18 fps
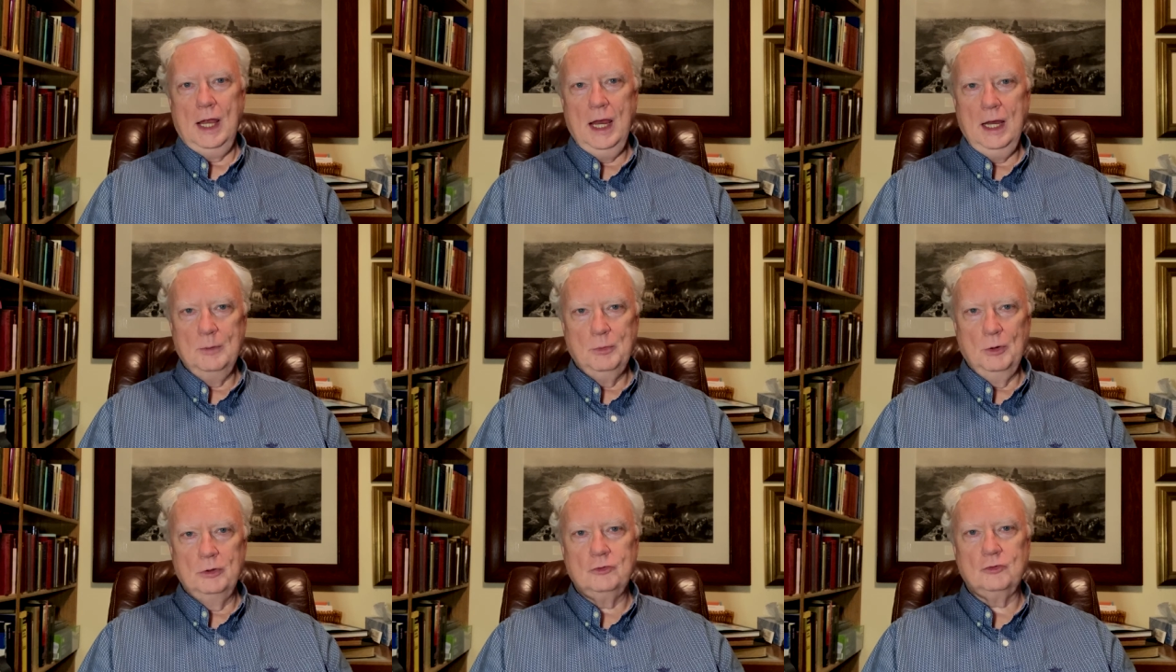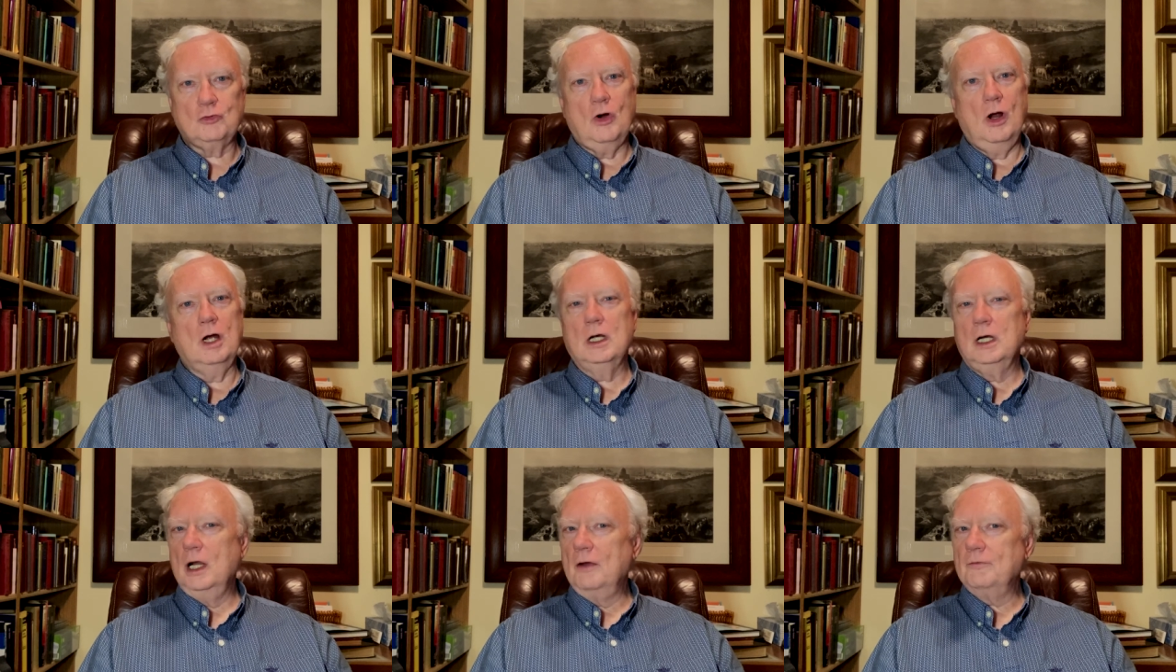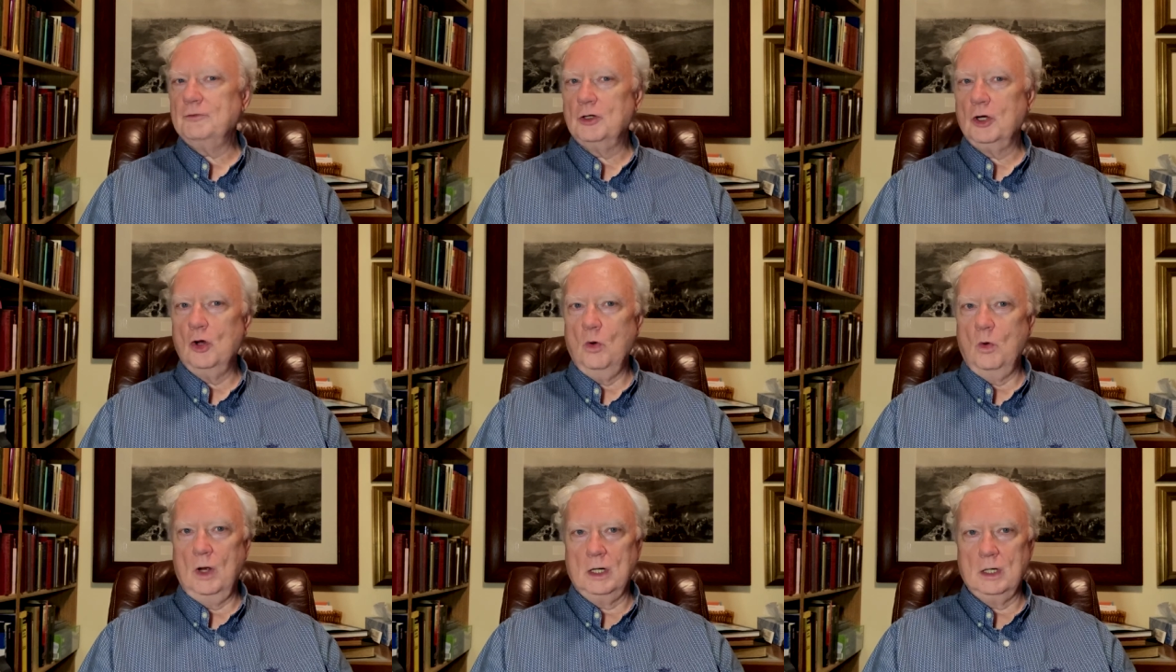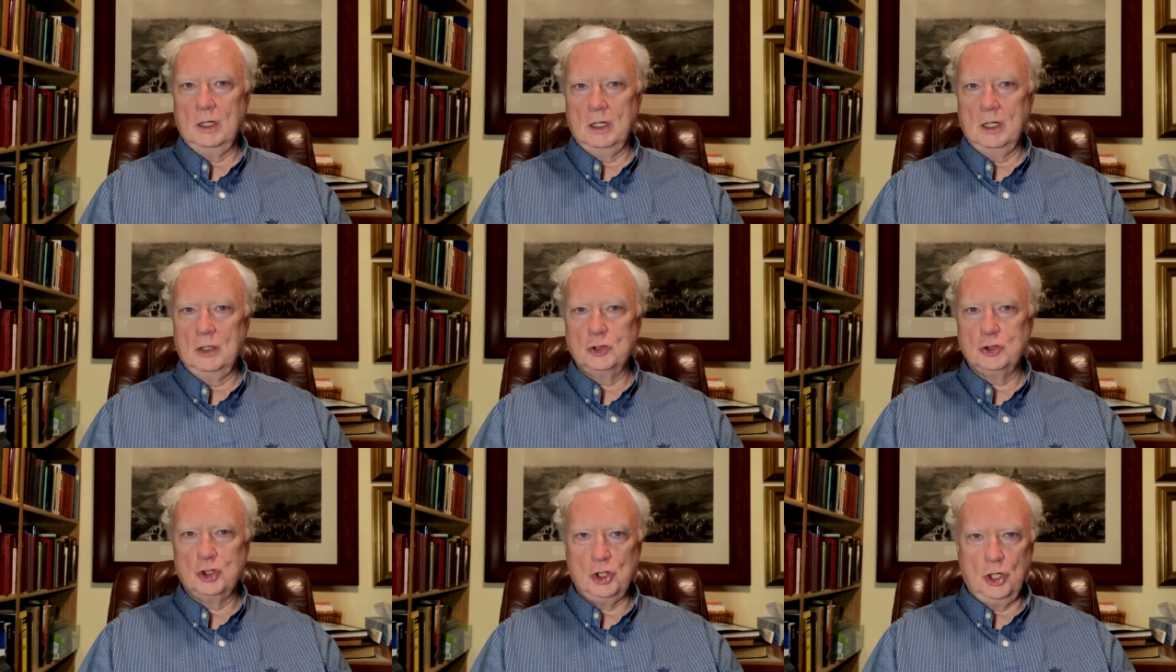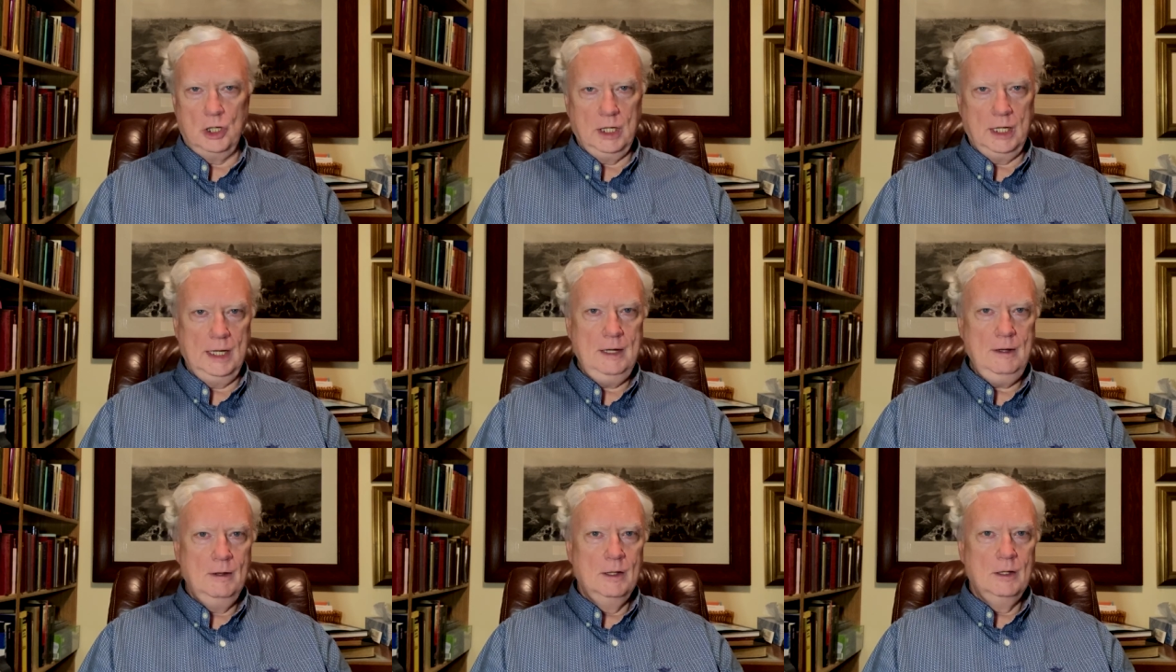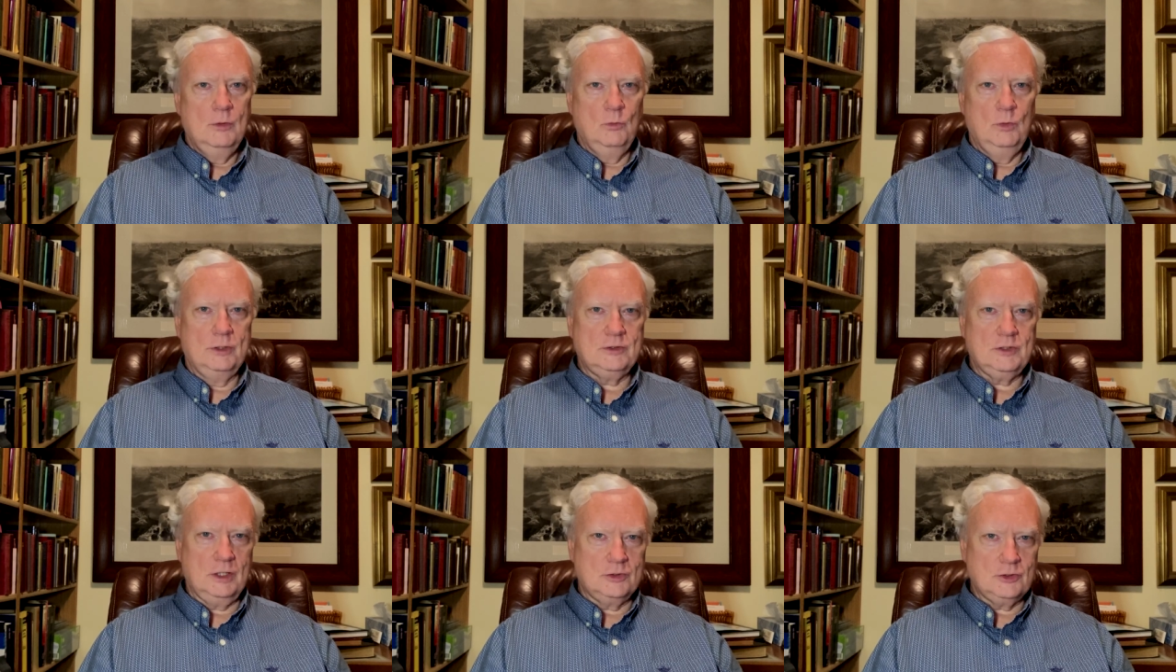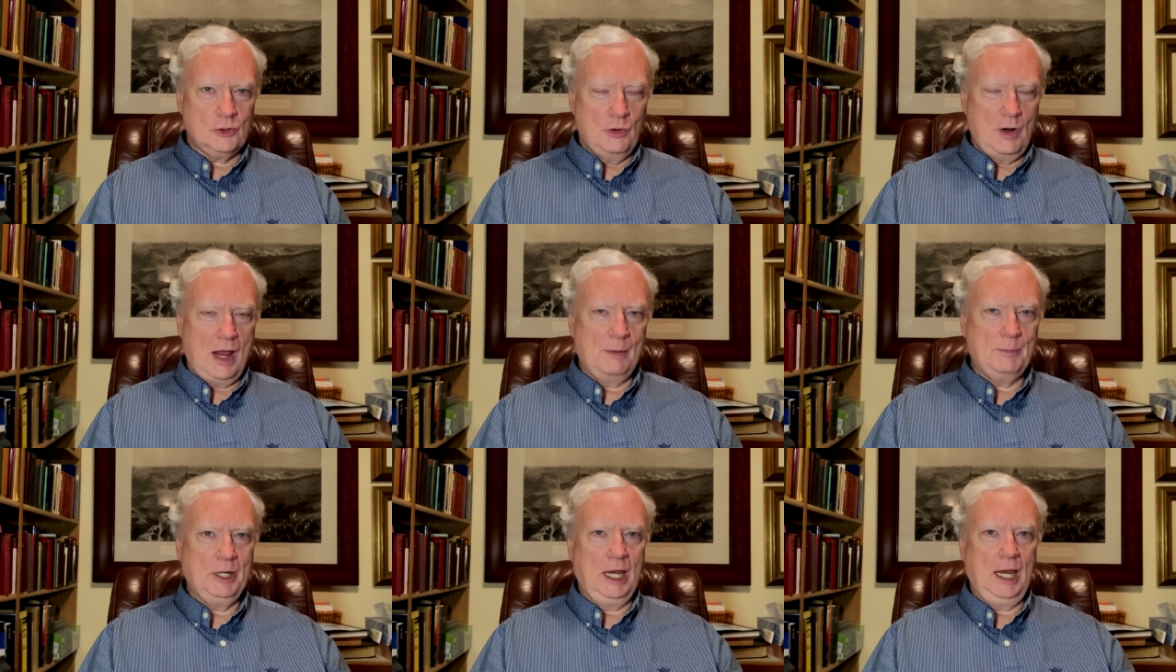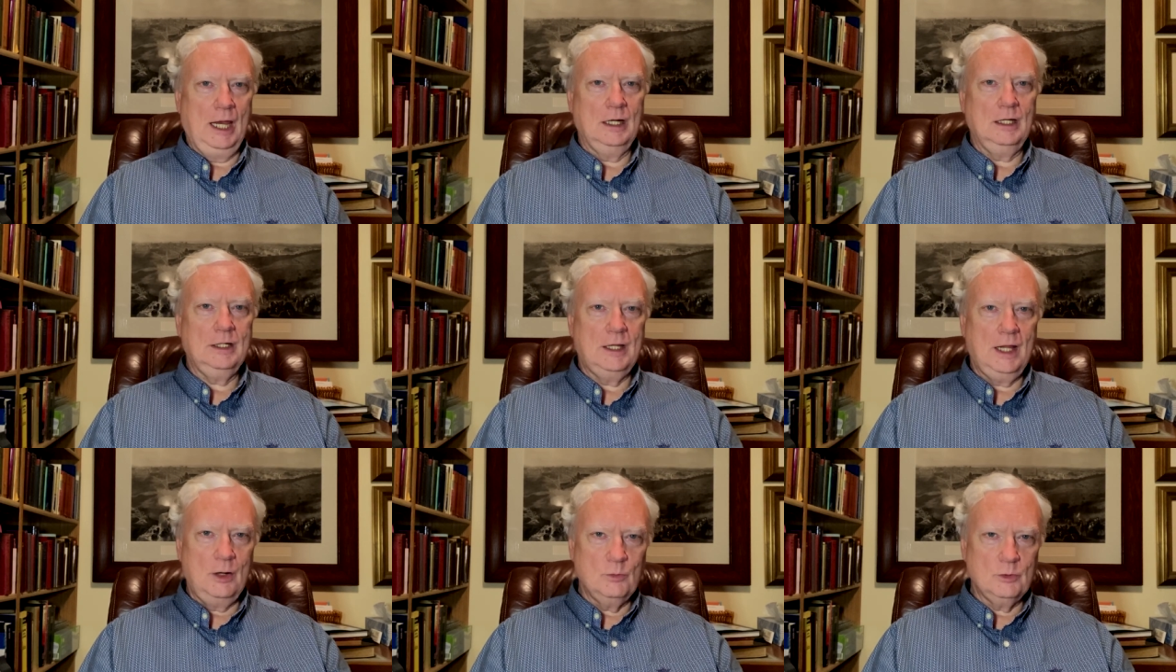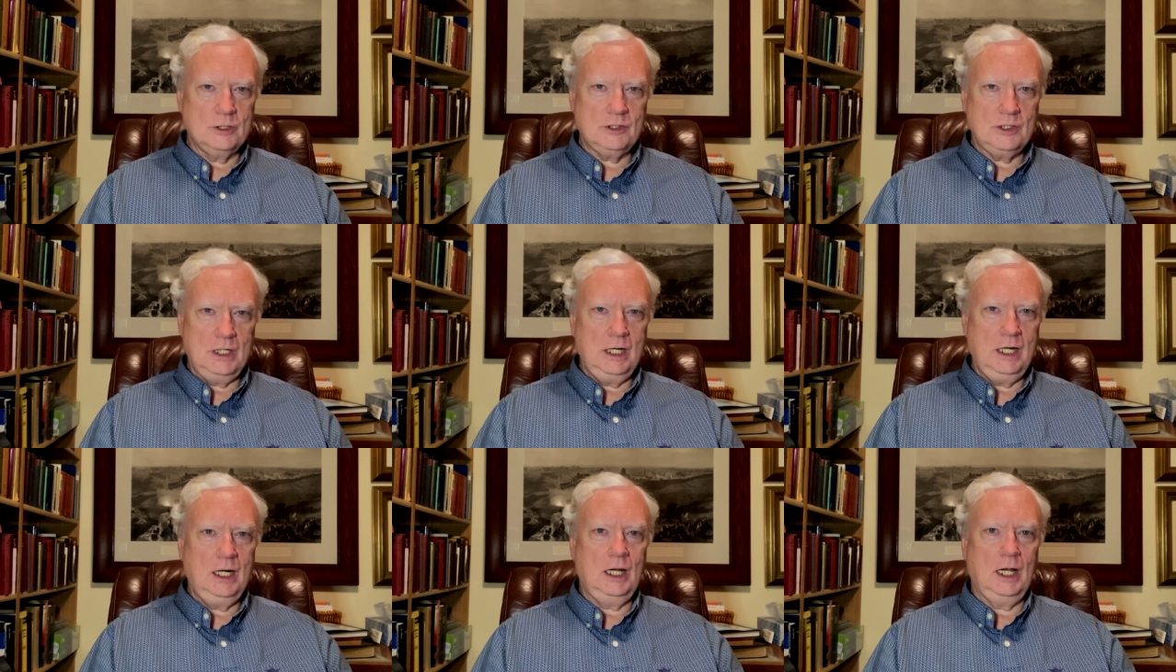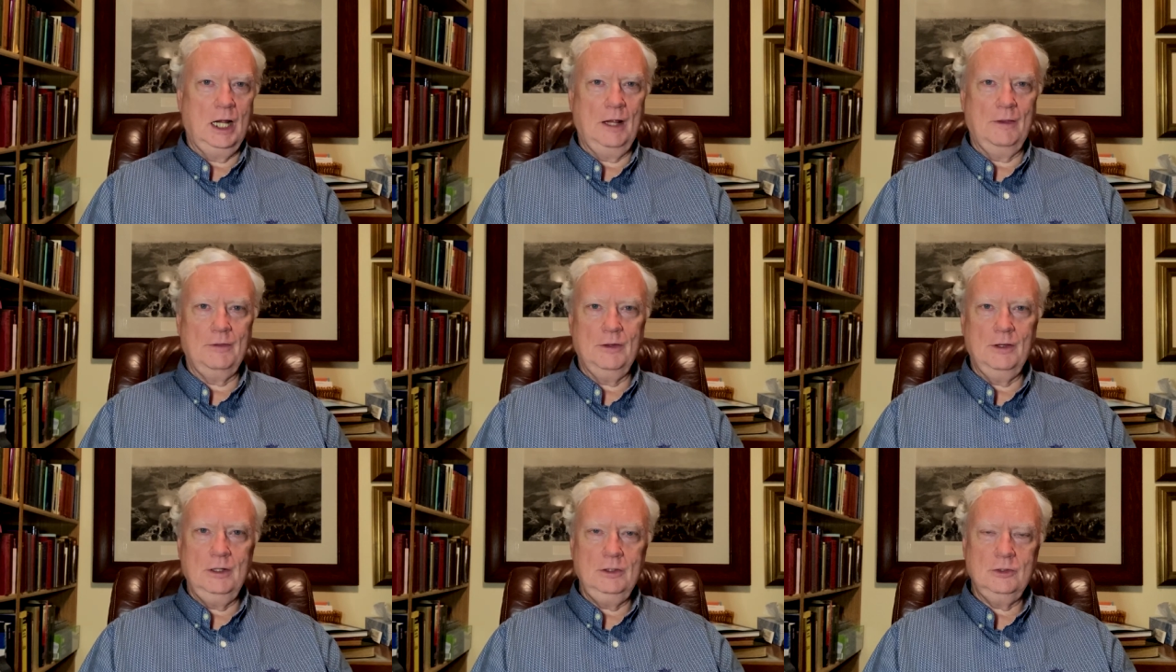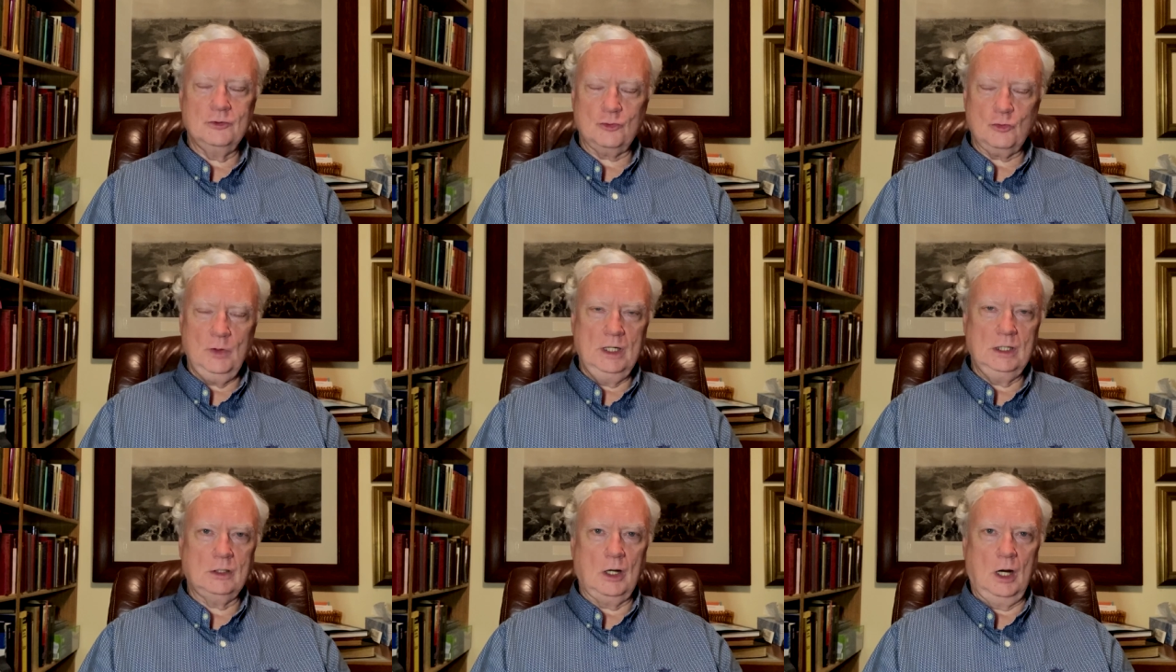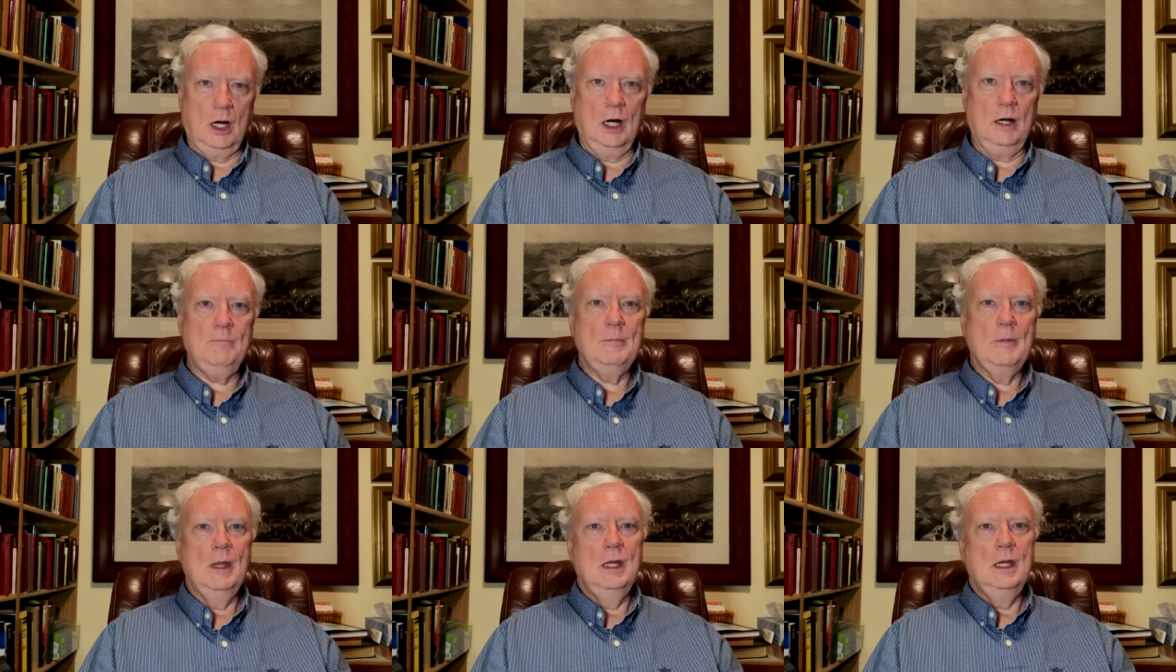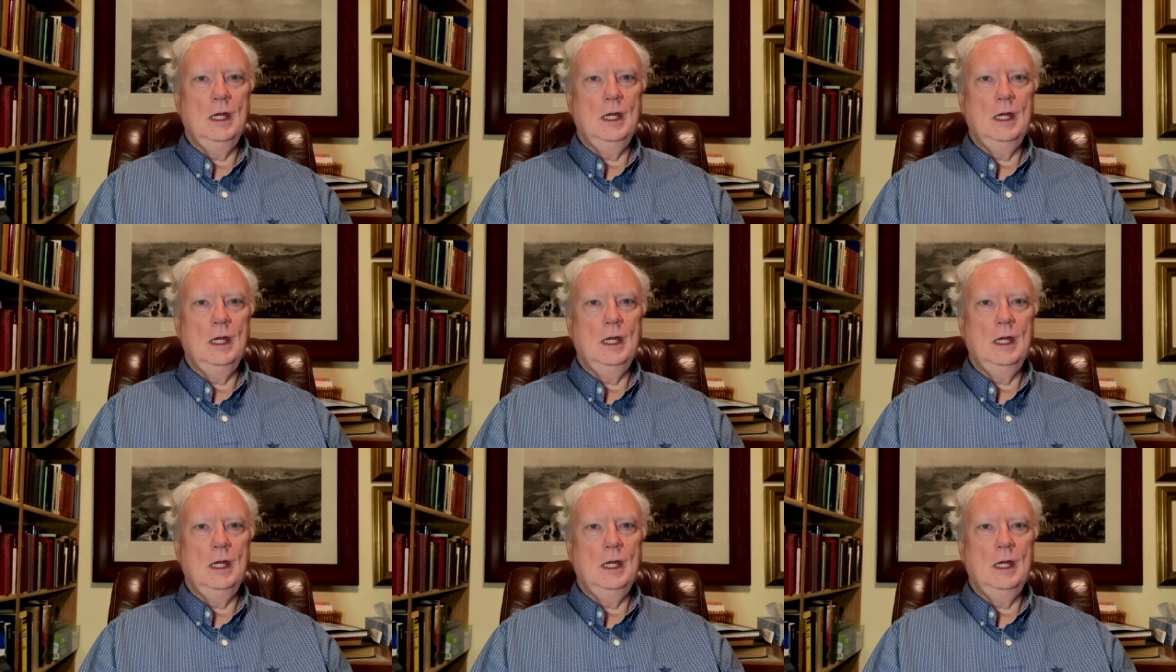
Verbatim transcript: able, strong enough to go on a little journey with Sister Abigail, and they were sitting on the streetcar